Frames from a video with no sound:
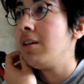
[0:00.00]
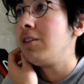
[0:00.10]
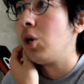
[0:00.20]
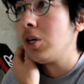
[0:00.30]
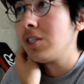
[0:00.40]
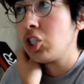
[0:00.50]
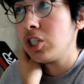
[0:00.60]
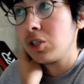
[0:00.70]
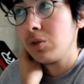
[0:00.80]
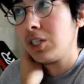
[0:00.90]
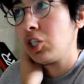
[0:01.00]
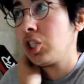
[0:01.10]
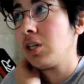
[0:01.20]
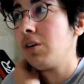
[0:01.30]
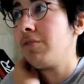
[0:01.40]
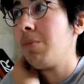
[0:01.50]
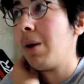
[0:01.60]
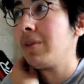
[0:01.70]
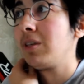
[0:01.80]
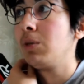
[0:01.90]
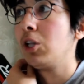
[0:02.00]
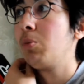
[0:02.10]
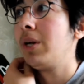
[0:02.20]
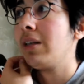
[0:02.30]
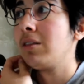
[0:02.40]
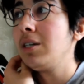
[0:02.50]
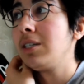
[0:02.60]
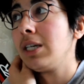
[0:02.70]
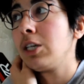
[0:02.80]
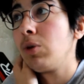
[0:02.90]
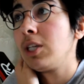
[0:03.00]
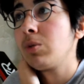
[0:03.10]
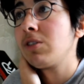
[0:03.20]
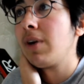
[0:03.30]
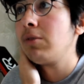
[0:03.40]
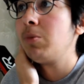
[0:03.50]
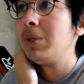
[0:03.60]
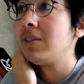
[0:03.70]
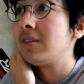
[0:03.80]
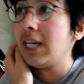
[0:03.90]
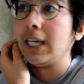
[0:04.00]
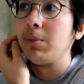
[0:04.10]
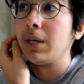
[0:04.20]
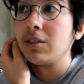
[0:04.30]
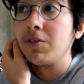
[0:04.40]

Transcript: The oxygen dissociation curve for mammoth hemoglobin at 38 degrees was found to be the same as